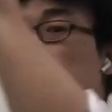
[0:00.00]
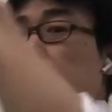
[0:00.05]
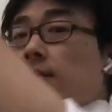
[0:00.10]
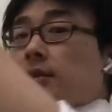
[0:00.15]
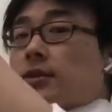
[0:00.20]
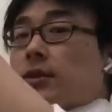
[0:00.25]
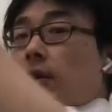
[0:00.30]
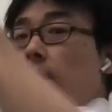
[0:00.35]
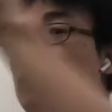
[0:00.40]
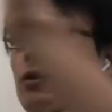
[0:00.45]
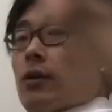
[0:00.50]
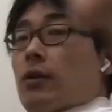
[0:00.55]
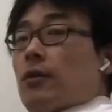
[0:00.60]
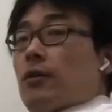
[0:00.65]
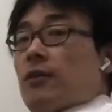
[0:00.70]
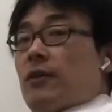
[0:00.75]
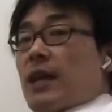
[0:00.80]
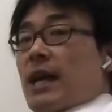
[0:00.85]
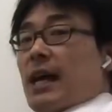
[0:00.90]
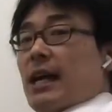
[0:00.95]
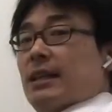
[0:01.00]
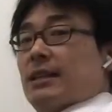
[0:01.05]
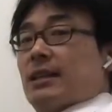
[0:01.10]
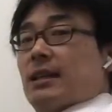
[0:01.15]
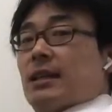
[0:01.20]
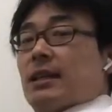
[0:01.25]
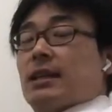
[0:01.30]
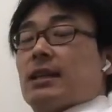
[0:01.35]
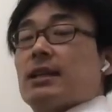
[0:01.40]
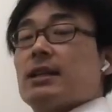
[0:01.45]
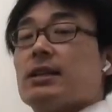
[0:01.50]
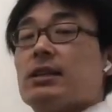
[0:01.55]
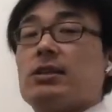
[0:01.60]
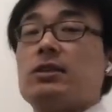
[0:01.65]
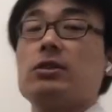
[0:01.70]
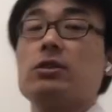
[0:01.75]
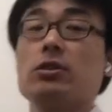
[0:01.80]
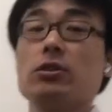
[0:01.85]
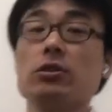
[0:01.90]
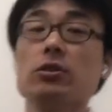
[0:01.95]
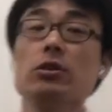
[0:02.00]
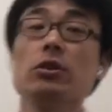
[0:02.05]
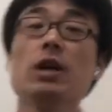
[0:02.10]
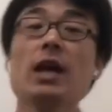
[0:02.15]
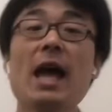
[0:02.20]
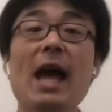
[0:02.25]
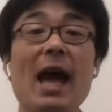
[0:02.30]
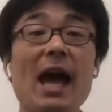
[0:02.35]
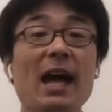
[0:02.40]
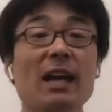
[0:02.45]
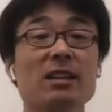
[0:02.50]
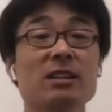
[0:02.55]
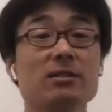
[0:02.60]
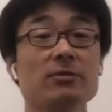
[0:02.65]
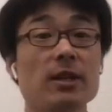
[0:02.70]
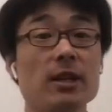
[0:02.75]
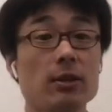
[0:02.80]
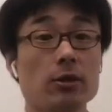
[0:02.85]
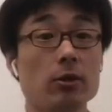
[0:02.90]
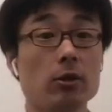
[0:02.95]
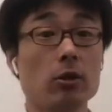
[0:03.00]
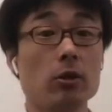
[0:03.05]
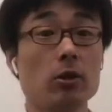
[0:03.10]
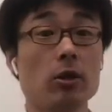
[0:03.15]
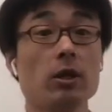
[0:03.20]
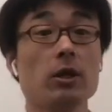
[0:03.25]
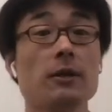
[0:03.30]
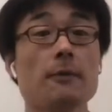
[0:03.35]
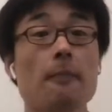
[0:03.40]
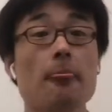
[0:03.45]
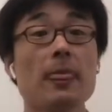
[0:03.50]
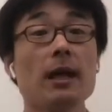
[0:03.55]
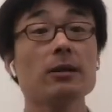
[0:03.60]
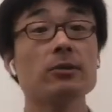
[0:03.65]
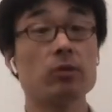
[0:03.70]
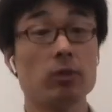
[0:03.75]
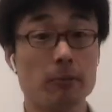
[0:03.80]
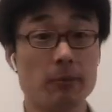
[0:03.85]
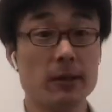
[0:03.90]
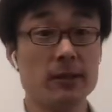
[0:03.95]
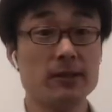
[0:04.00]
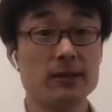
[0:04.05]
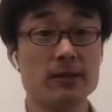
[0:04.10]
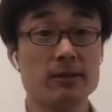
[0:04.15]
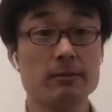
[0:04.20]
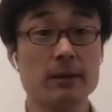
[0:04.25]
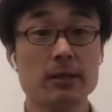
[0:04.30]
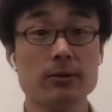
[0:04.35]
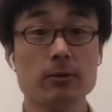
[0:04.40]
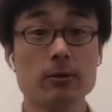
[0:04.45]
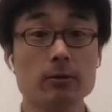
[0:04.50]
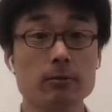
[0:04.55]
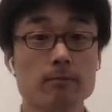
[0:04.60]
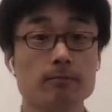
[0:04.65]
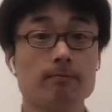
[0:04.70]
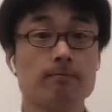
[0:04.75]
So that is to activate your trapezius muscle.